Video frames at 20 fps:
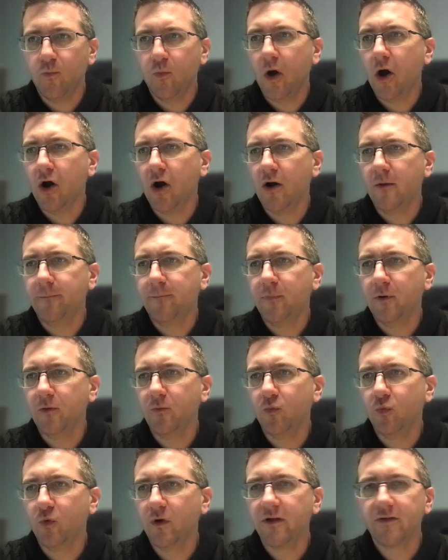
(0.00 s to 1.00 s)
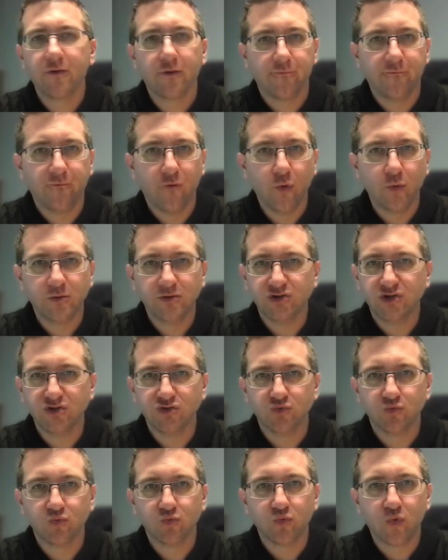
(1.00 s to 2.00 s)
but one of their forwards
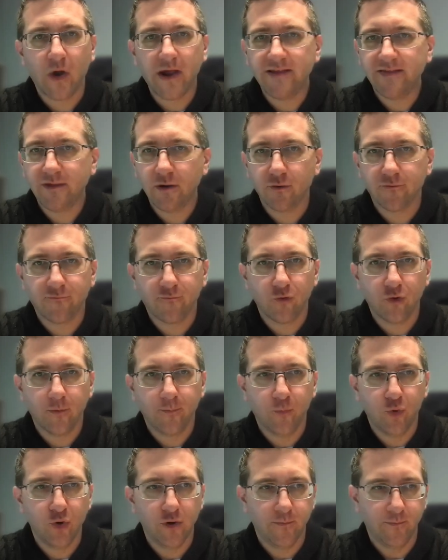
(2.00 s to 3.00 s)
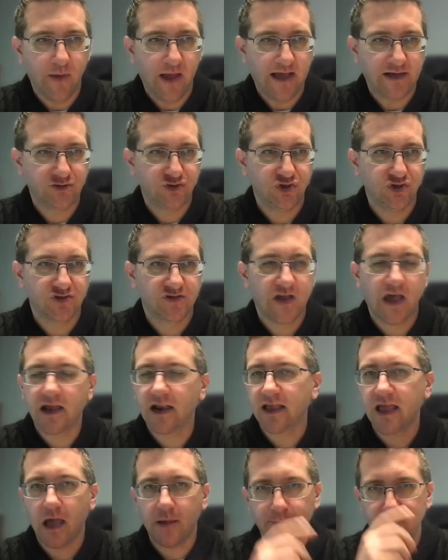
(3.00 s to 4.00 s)
is right there for a putback, just
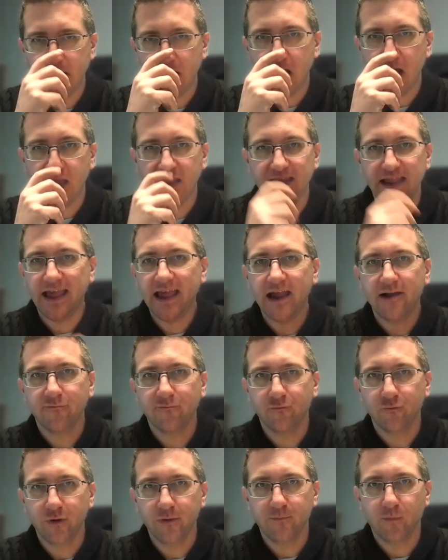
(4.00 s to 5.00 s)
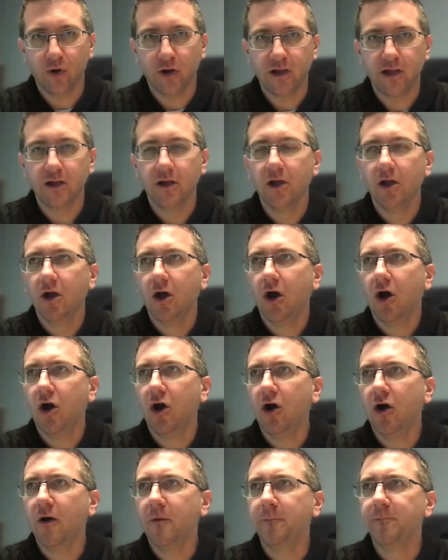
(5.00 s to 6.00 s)
kind of got behind everybody.
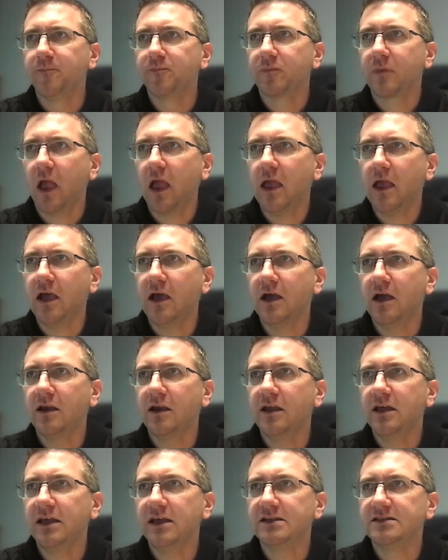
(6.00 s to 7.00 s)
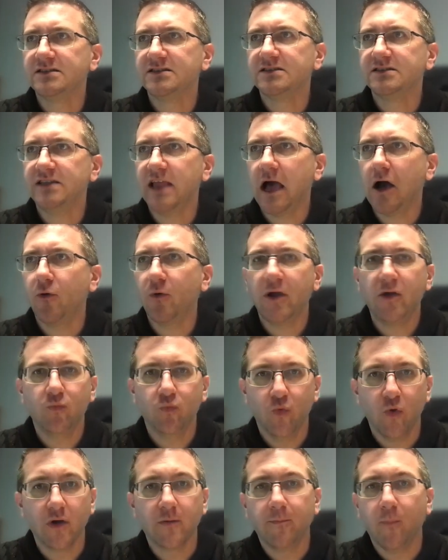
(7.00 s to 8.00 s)
And it's now a
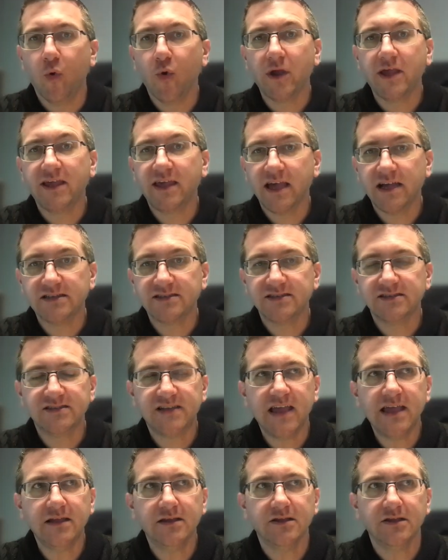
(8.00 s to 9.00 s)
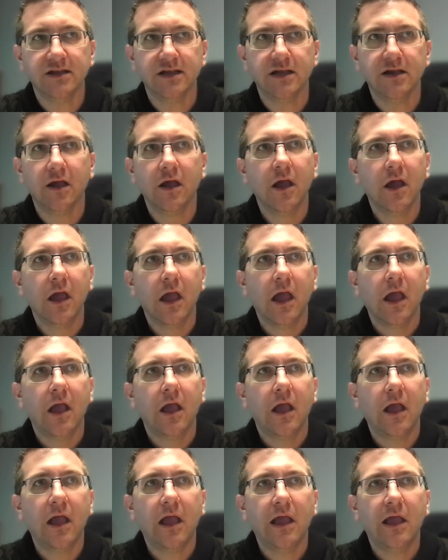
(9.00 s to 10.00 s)
one-point Kent State lead.
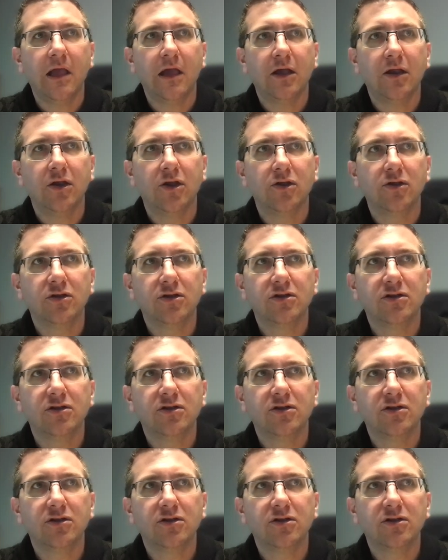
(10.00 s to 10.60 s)
And